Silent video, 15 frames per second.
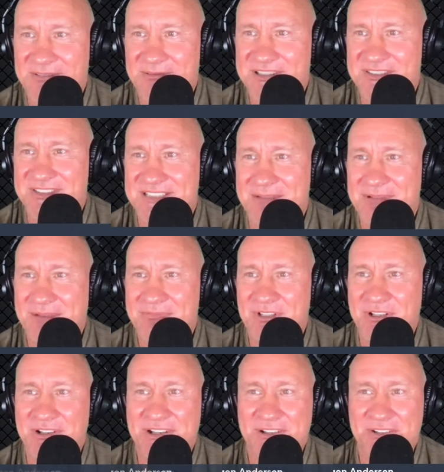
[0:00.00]
What's Deb up to
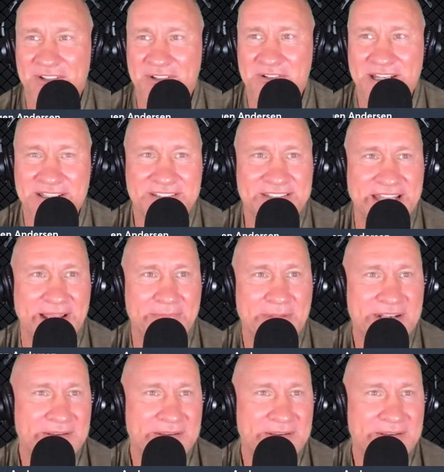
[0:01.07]
here? The great Deb.